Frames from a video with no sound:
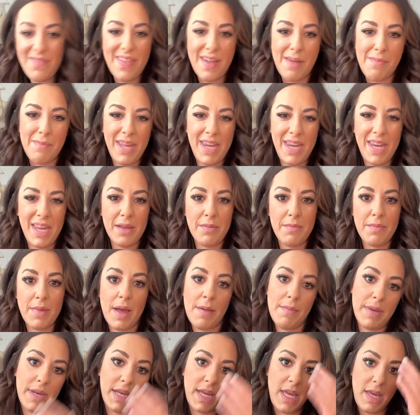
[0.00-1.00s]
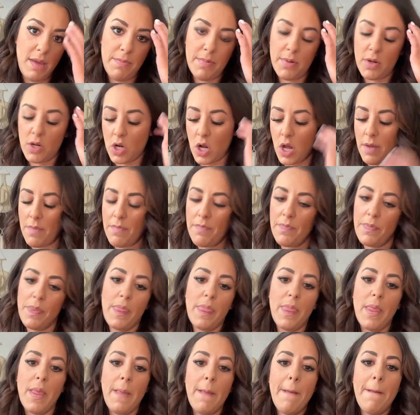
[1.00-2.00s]
if that medium I'm going to keep it or not.
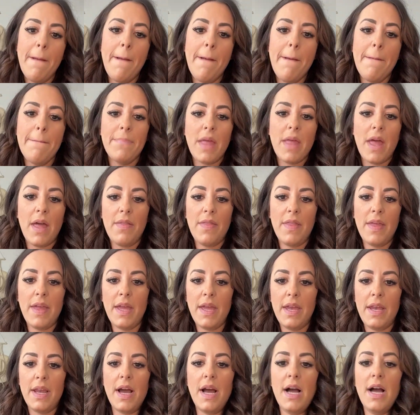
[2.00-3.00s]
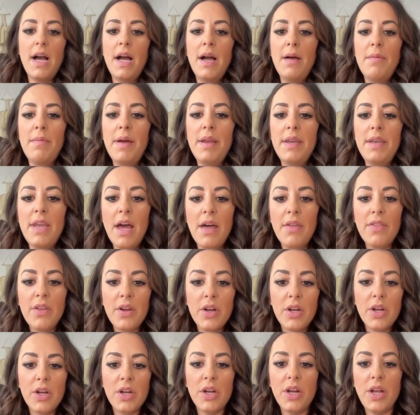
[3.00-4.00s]
And then
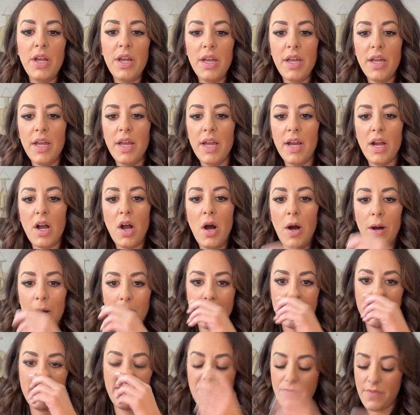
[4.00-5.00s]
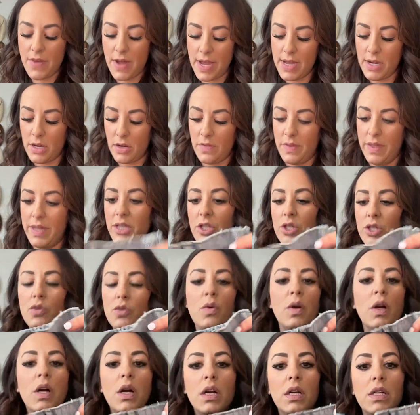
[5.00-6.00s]
another awesome find are these
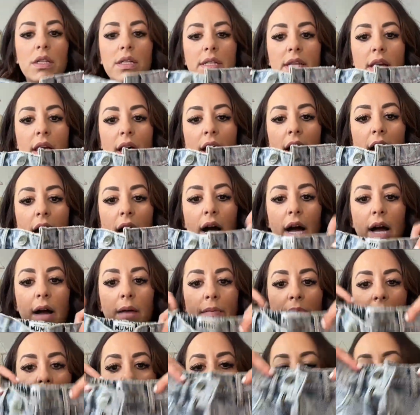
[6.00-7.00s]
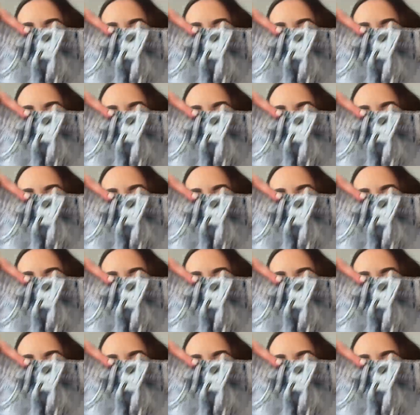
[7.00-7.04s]
shorts. They're a